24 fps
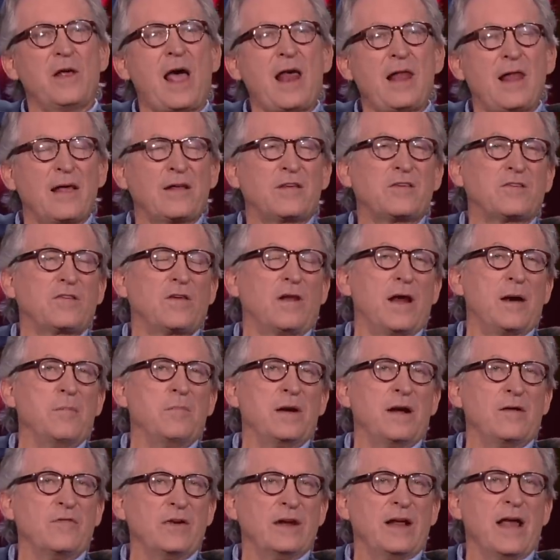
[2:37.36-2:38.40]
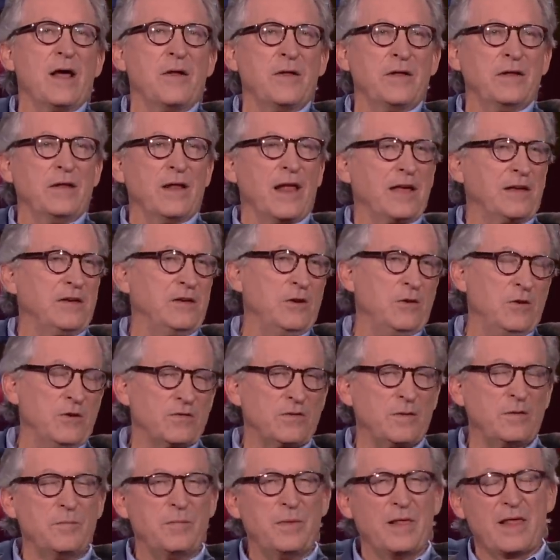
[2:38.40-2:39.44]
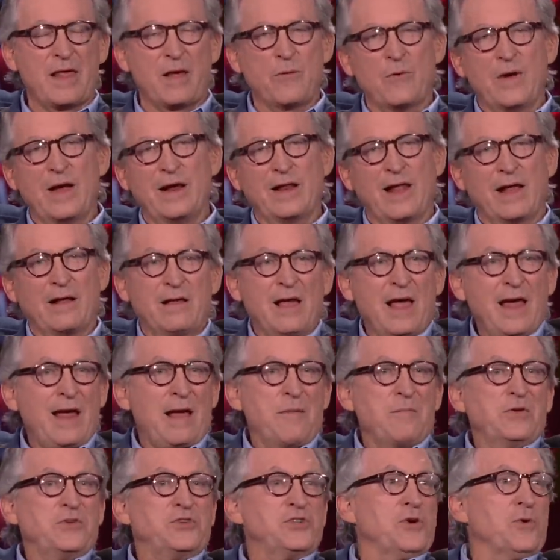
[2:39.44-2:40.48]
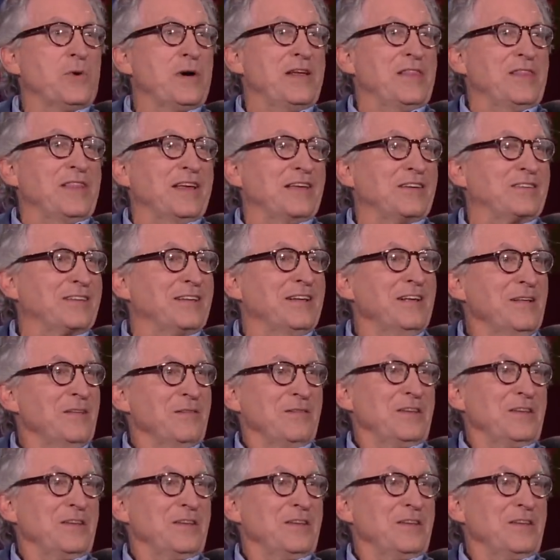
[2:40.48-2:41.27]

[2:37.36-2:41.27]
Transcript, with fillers: I, like celebrity every now and then, like you seem to be that way. Like, hey, I'm enjoying this.